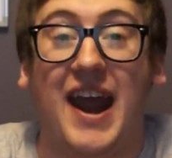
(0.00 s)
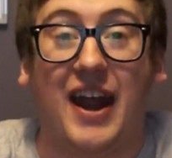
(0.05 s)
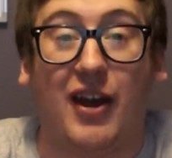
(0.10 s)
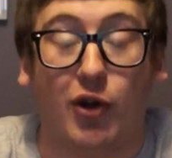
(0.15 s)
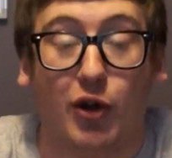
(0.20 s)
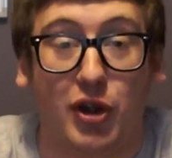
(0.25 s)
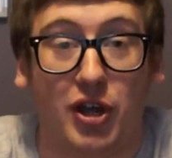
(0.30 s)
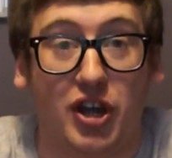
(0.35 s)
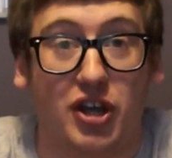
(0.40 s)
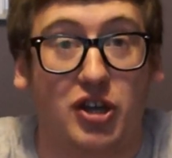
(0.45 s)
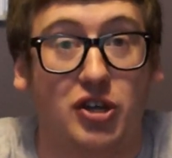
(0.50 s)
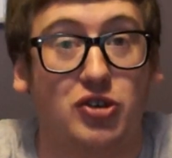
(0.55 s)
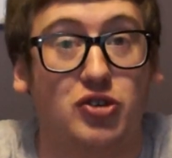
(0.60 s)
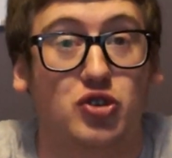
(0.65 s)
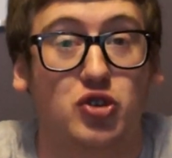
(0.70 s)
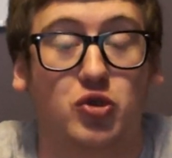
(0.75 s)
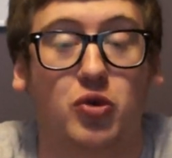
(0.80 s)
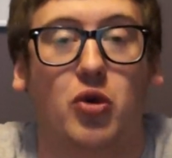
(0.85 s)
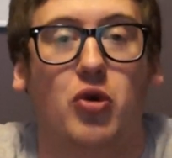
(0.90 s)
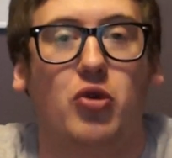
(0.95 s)
area
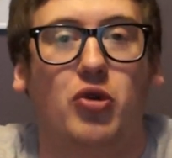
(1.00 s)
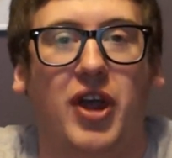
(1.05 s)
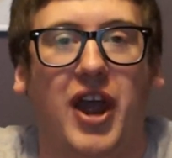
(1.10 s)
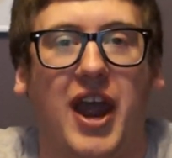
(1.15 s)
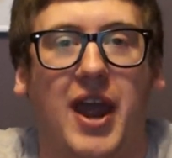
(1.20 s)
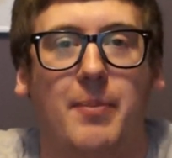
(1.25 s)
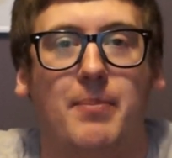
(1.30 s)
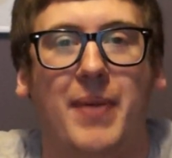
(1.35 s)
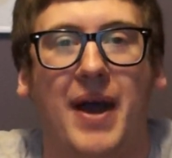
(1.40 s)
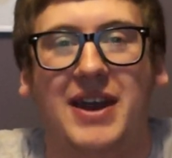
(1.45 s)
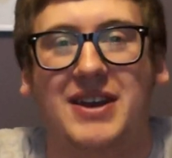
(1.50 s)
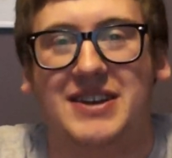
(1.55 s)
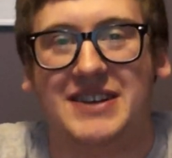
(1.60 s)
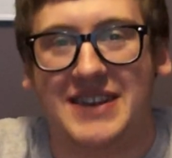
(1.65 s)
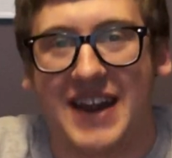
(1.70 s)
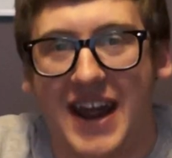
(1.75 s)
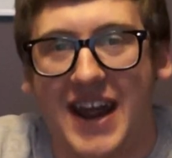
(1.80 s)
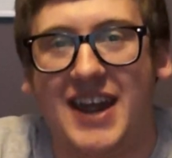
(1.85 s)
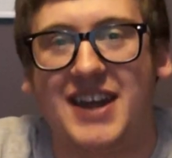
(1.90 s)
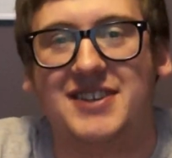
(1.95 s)
control game by
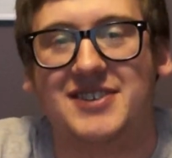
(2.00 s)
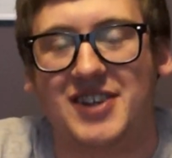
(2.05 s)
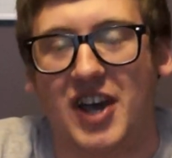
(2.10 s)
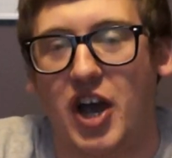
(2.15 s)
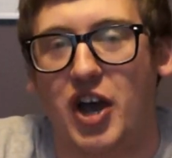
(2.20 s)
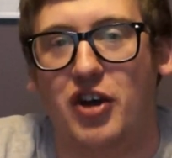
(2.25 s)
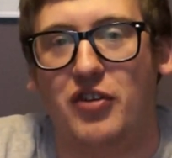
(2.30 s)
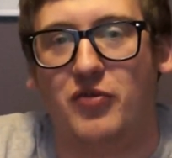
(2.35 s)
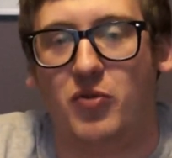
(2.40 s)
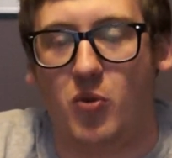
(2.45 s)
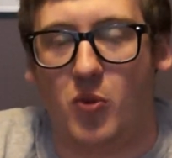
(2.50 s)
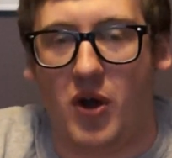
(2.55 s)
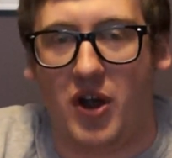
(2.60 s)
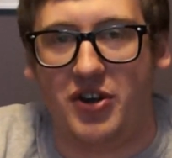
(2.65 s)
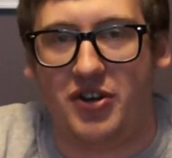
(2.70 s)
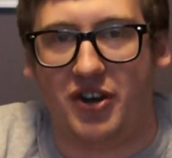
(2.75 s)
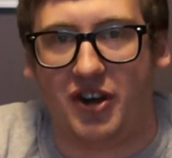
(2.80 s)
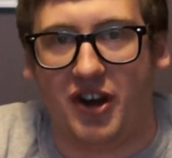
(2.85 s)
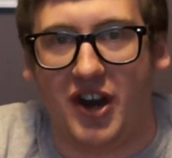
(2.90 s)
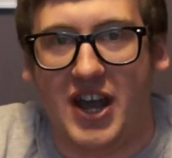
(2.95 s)
Days of
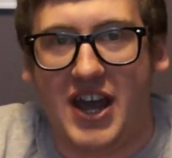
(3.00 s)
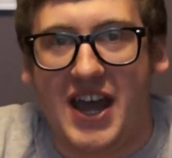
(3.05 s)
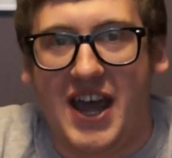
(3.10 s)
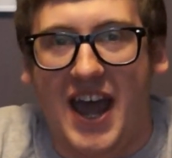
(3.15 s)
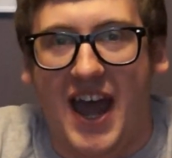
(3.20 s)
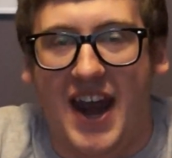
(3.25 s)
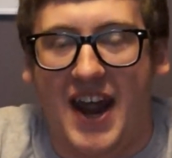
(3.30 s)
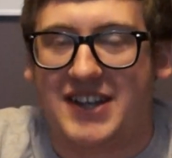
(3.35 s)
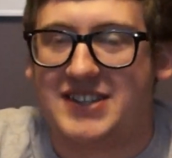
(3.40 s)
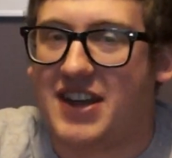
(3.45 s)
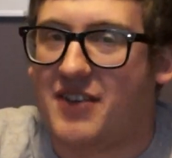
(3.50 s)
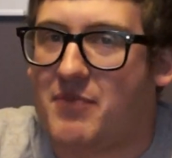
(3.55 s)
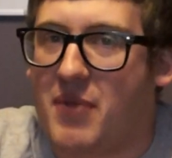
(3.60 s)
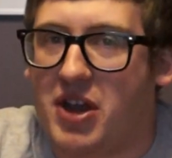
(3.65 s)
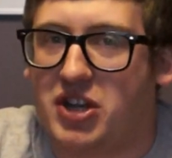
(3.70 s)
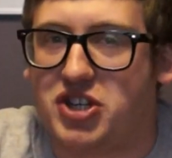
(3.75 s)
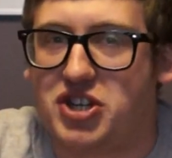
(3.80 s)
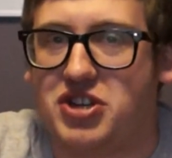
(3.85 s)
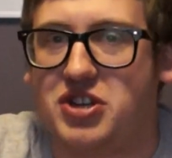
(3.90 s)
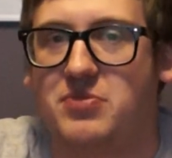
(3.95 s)
Wonder. And as I've
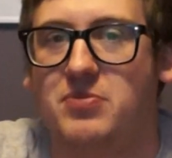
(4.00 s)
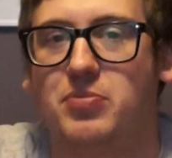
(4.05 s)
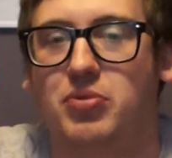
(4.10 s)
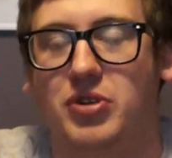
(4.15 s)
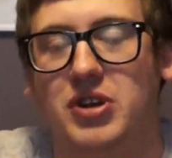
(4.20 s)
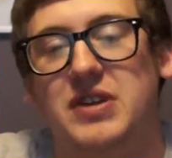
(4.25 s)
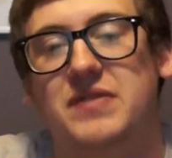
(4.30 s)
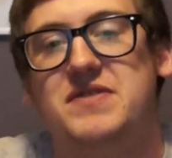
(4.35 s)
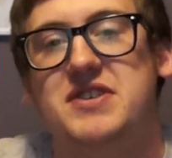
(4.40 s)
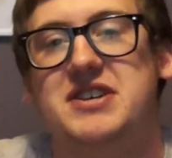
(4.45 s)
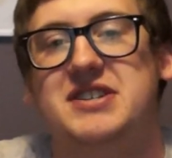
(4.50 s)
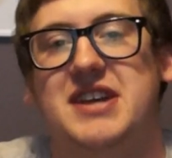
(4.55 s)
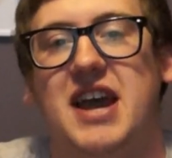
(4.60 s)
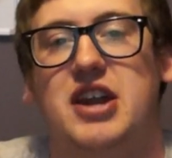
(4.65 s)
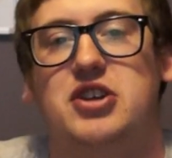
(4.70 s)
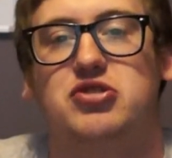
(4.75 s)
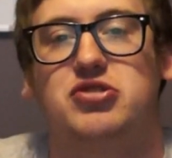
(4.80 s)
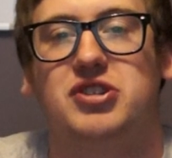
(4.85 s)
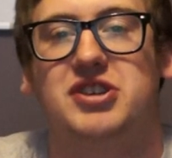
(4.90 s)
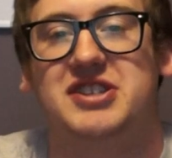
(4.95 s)
mentioned in previous
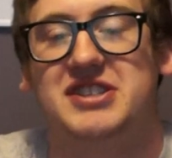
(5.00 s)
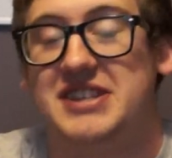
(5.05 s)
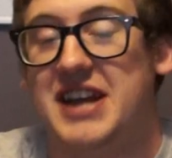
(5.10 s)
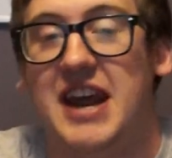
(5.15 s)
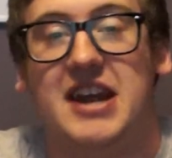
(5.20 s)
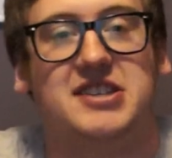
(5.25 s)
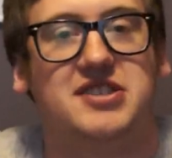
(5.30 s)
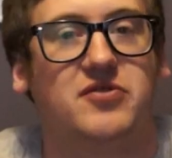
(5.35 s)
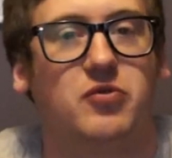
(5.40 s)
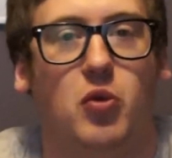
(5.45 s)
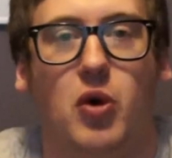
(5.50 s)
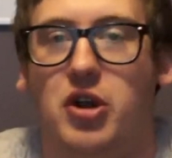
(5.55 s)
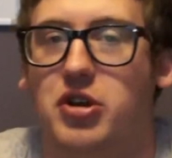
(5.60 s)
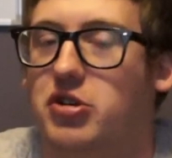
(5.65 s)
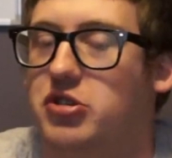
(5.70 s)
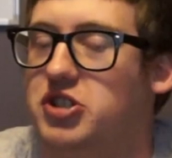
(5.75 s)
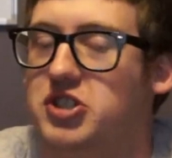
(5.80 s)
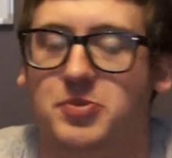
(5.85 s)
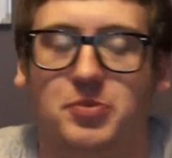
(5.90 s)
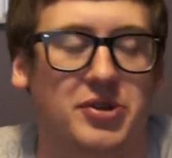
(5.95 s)
entries, Days of
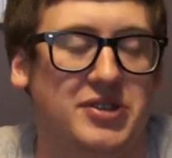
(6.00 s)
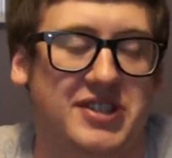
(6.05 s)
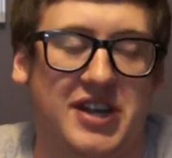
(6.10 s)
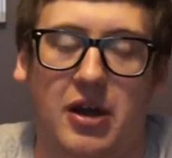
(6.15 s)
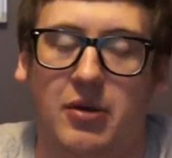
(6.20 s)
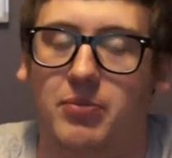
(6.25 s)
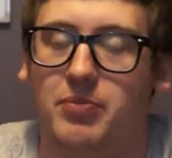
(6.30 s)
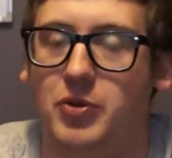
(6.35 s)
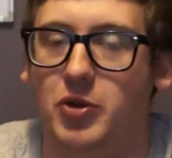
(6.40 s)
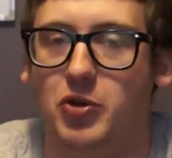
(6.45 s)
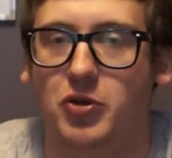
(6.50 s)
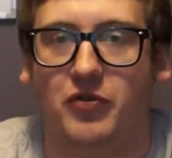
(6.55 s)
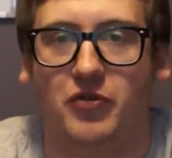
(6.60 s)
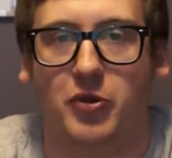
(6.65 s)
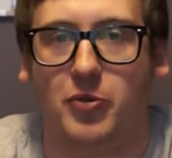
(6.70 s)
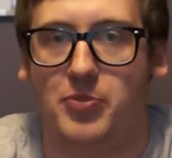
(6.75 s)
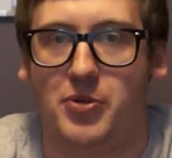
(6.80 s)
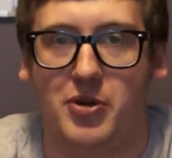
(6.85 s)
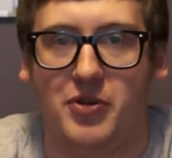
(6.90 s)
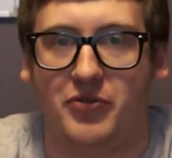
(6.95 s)
Wonder just puts out
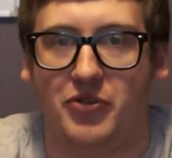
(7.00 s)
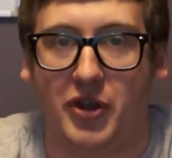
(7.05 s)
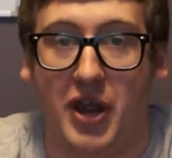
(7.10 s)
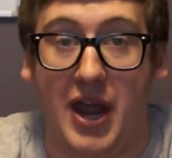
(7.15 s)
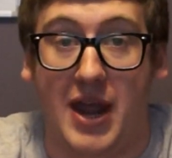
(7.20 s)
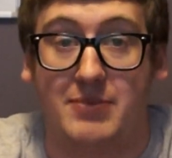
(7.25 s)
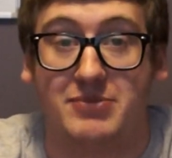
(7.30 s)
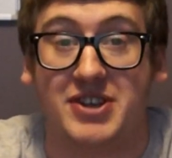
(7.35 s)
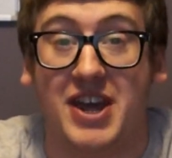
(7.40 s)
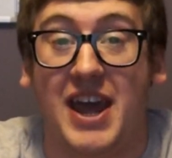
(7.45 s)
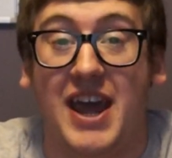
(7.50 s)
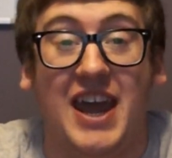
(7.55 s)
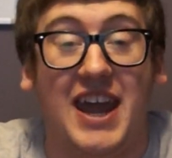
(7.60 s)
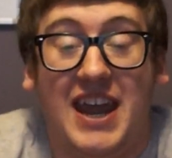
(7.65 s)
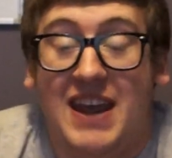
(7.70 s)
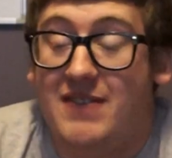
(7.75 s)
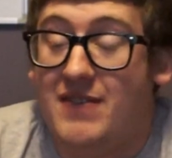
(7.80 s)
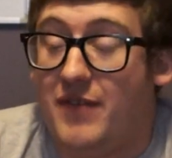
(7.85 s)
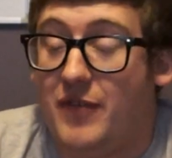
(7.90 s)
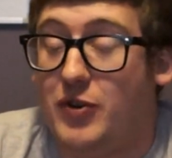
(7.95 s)
beautiful, beautiful games.
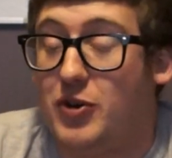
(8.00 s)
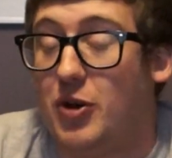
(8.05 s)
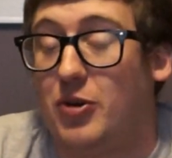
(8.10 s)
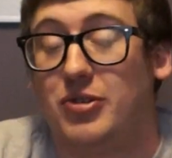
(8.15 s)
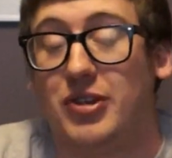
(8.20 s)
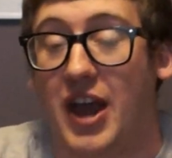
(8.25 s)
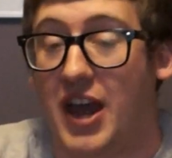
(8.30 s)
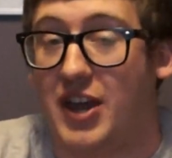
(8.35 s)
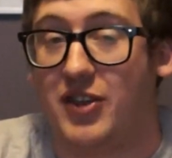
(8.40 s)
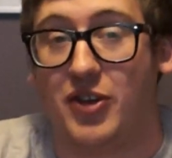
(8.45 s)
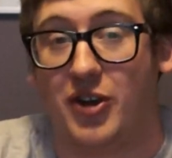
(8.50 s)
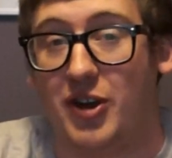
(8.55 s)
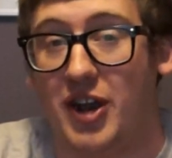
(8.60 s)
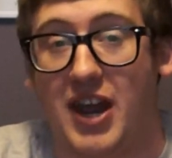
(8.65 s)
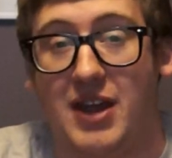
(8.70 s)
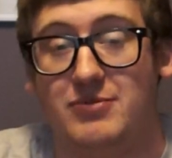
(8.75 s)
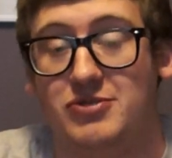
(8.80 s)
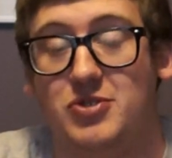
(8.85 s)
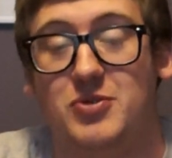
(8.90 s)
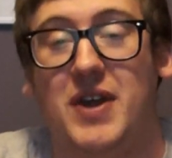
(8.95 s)
Even if you don't like their
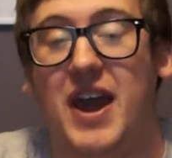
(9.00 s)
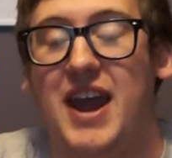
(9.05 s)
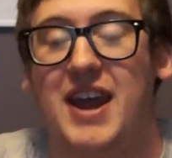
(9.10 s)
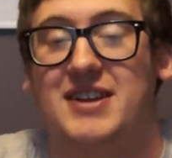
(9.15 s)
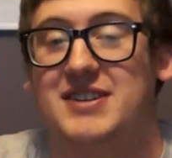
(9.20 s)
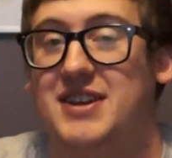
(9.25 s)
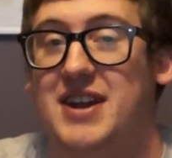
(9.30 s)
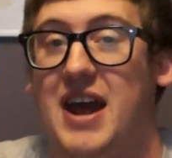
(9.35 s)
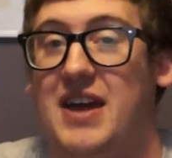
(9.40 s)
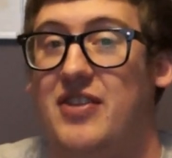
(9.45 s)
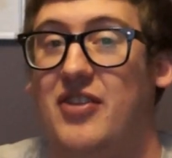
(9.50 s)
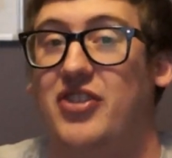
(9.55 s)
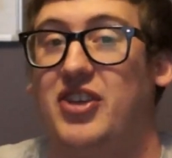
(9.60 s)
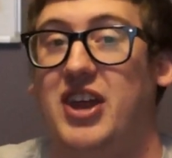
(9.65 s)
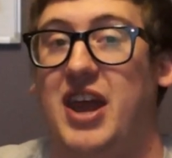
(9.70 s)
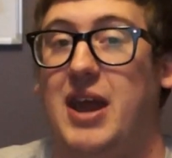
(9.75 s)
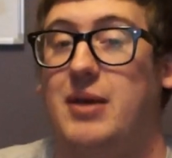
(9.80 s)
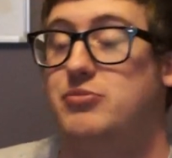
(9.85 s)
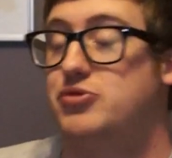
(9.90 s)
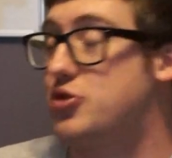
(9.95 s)
games, you can't deny that
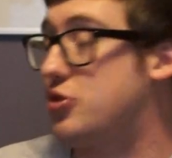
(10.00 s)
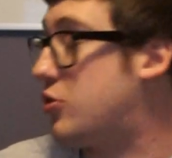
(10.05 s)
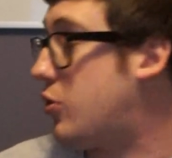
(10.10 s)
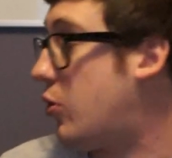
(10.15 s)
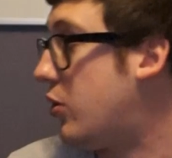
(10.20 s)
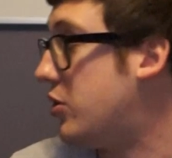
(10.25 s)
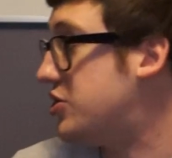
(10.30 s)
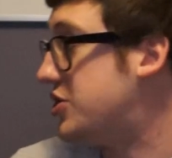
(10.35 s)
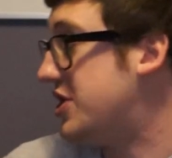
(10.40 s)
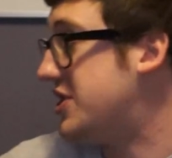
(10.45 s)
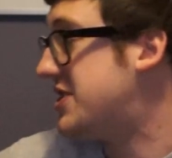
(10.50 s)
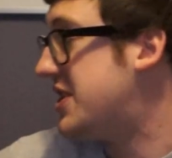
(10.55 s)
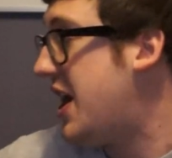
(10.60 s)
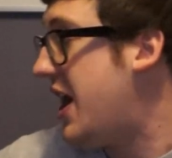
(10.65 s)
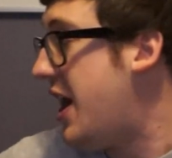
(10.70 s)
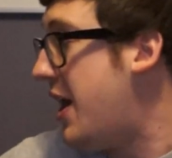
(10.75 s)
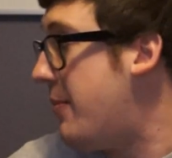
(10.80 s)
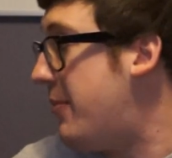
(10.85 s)
the games are gorgeous.